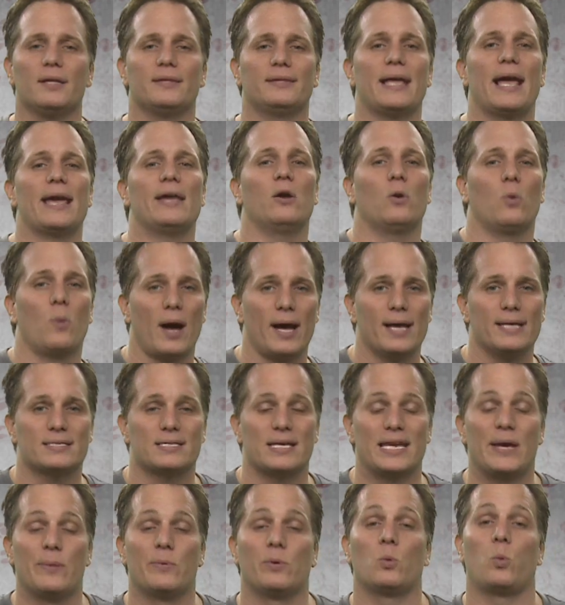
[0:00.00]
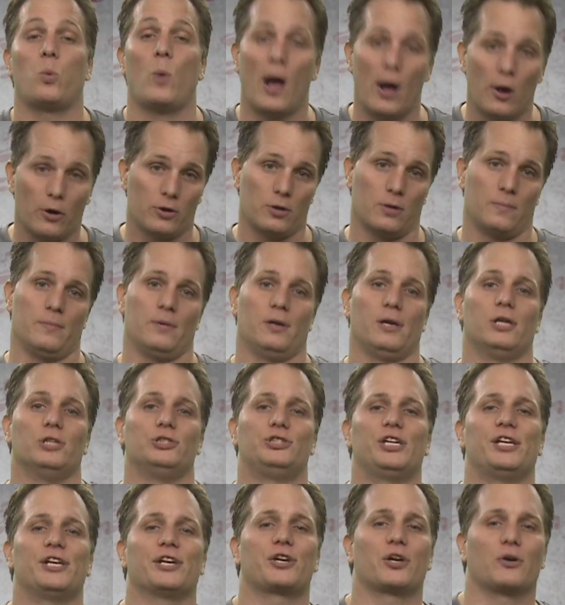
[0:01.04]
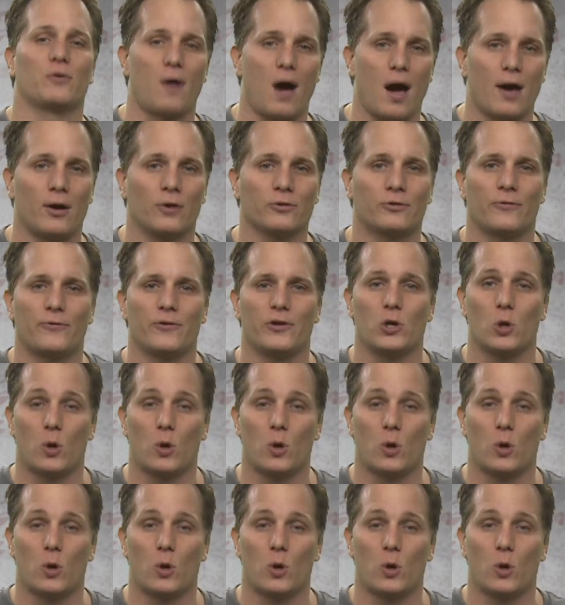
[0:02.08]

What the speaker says: Dana White said he would welcome Gina Carano to the